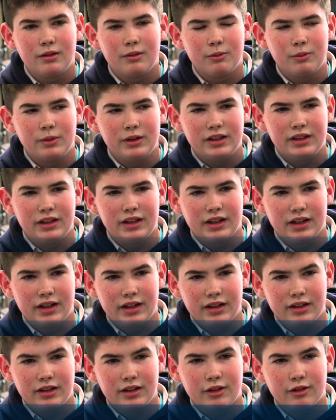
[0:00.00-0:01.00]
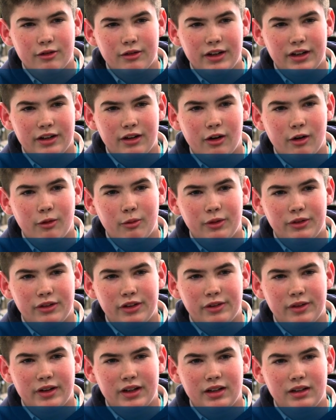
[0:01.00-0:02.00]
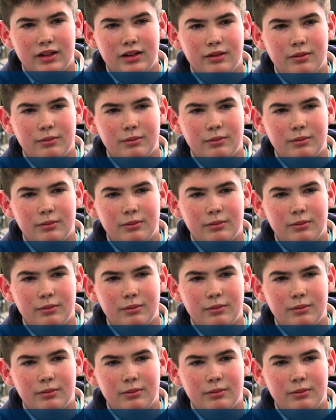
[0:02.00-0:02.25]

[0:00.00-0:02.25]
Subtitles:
We created our own ones as well.